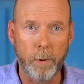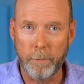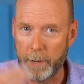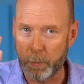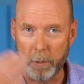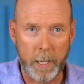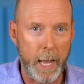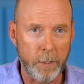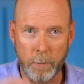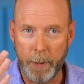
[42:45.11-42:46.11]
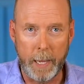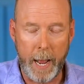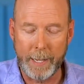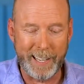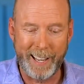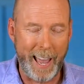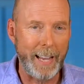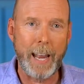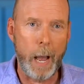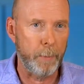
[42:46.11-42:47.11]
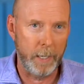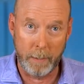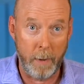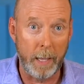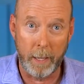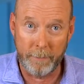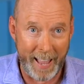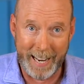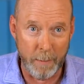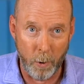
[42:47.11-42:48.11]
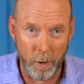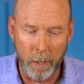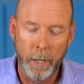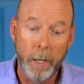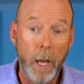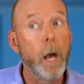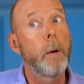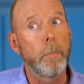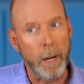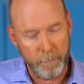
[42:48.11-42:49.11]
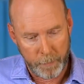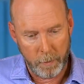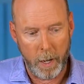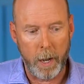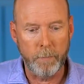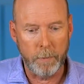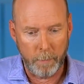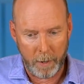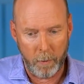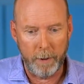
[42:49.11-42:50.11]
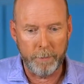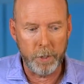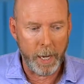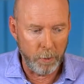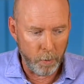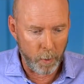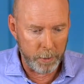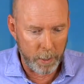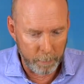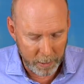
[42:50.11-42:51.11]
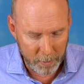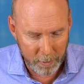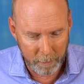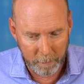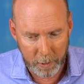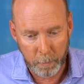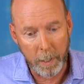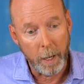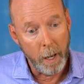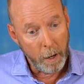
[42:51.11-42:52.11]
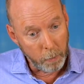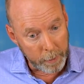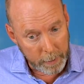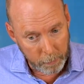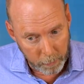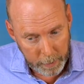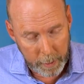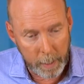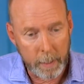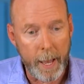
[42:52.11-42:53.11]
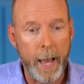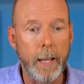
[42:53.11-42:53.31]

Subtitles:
Facebook ads or paid ads ain't happening in my life anymore. But my wife, Jane, who runs our business, convinced me. We did that.